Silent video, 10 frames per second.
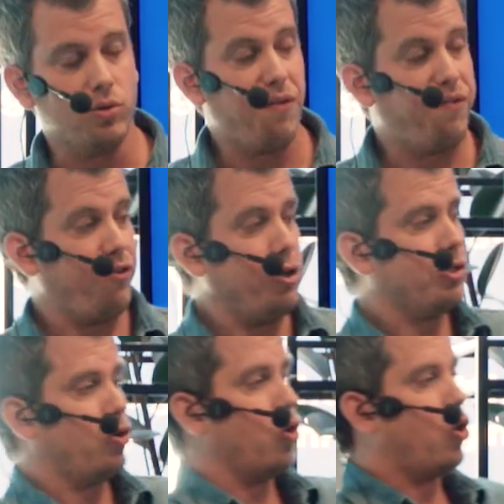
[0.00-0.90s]
the
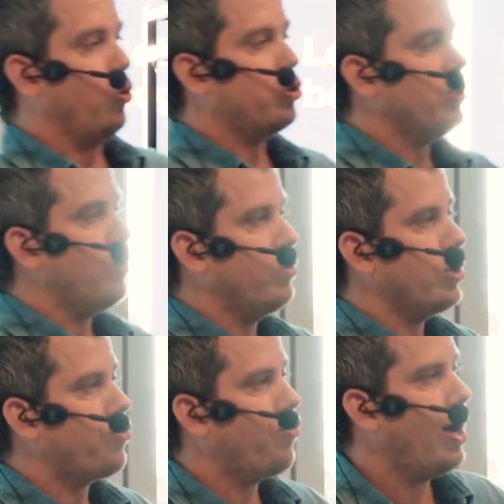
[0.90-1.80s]
first conclusion when we're
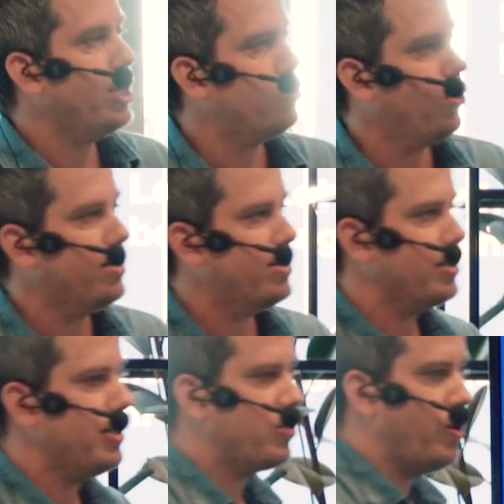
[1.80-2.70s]
trying to answer
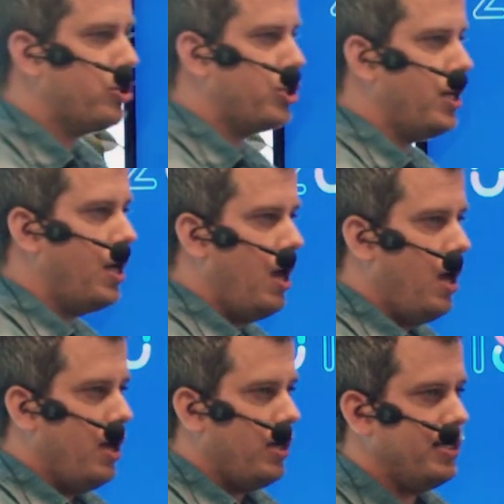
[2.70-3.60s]
this question
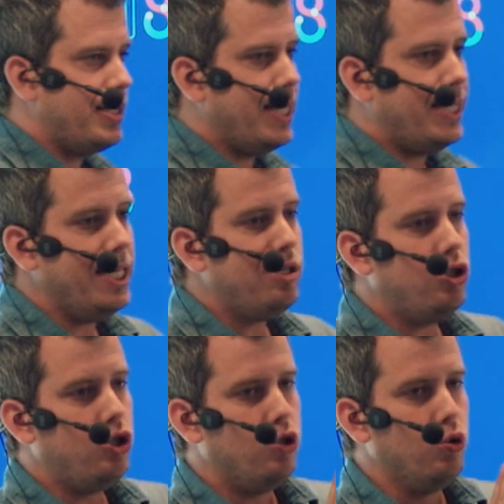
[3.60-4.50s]
is that
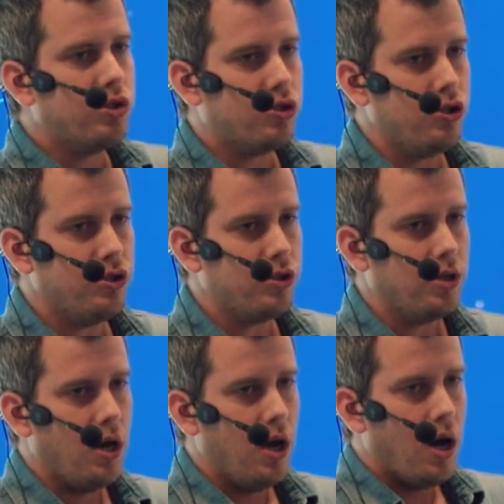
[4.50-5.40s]
these users
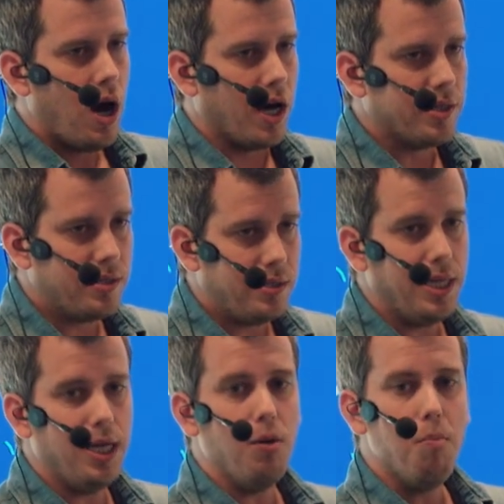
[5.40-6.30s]
are
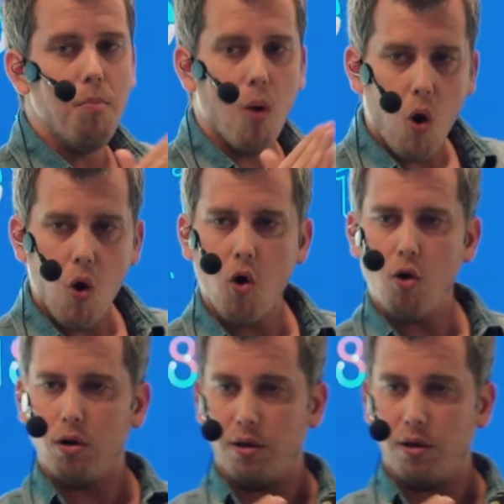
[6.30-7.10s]
seeing more,